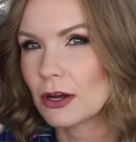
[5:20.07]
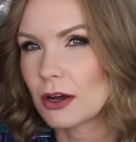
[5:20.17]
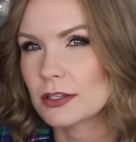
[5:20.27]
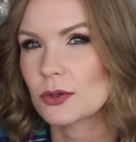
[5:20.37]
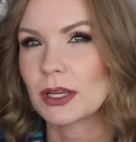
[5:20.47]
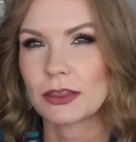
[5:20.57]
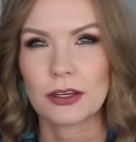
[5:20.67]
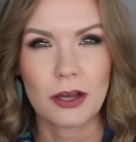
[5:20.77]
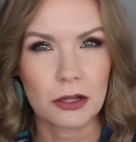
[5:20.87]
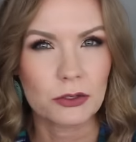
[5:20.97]
on so I get the
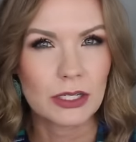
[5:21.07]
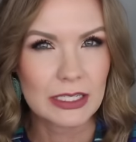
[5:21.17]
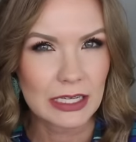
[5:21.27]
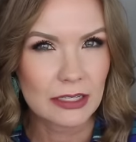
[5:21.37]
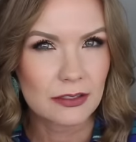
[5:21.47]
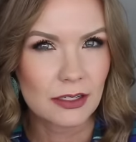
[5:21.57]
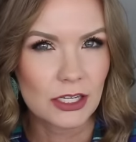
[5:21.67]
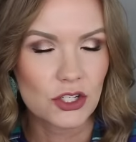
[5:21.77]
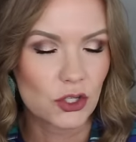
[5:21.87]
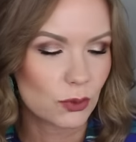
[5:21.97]
color
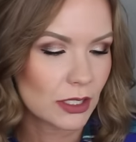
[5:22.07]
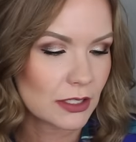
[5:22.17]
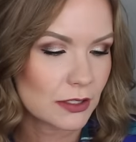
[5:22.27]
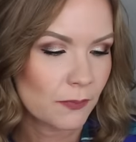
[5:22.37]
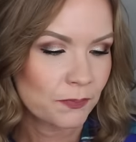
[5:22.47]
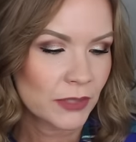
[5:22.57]
intensity to it,